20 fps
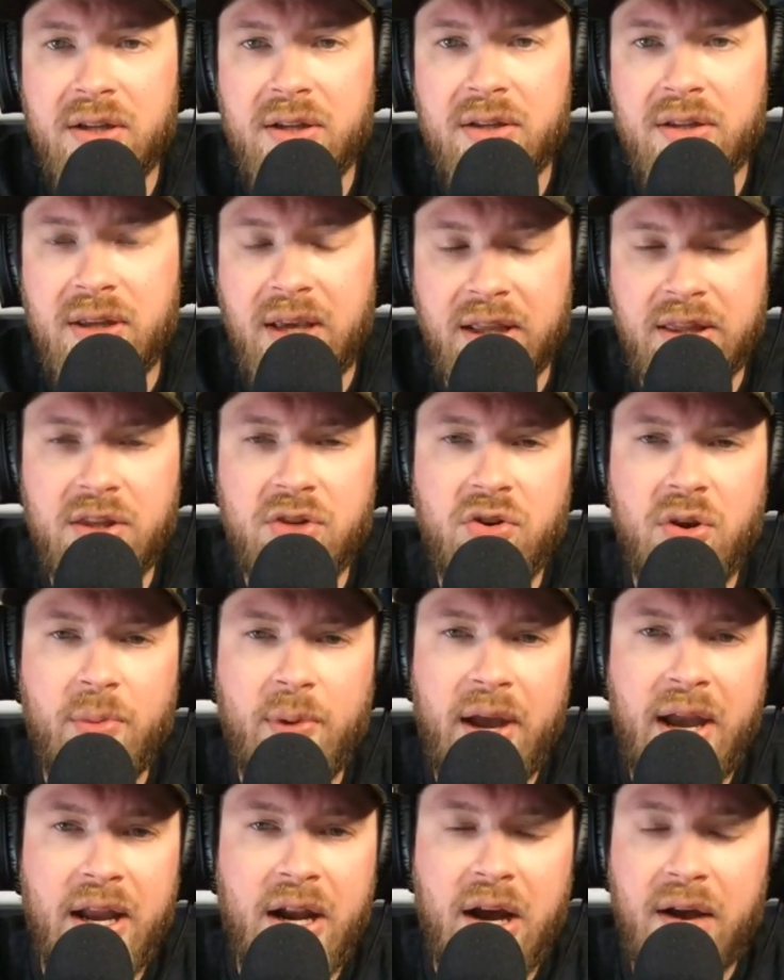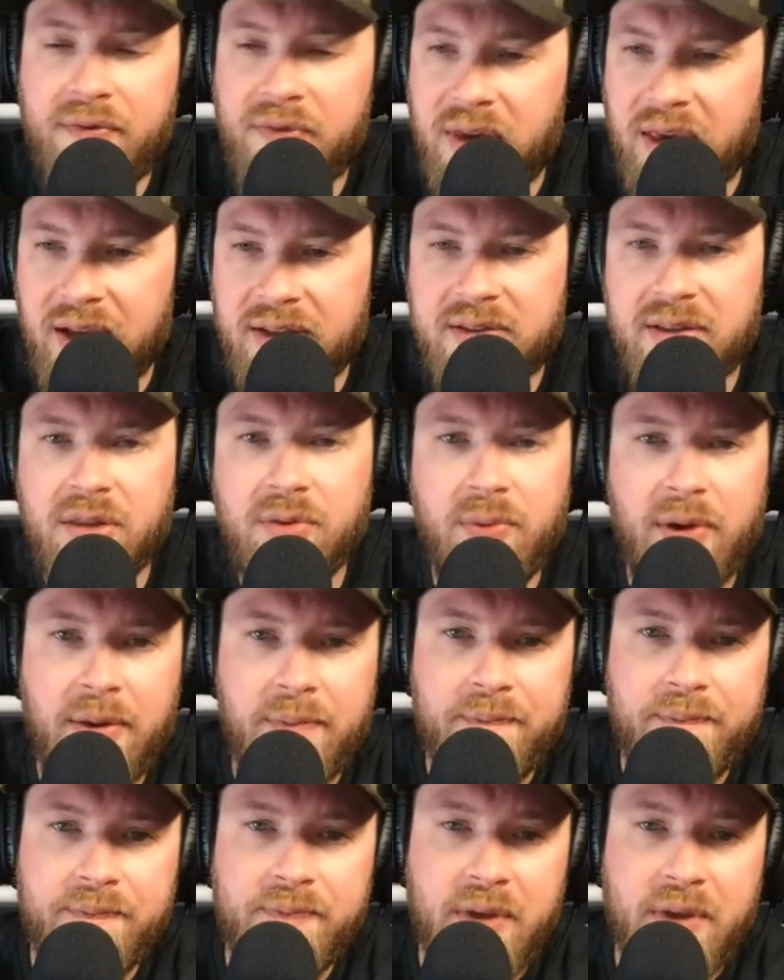Get the dribble handoff, get to the rim.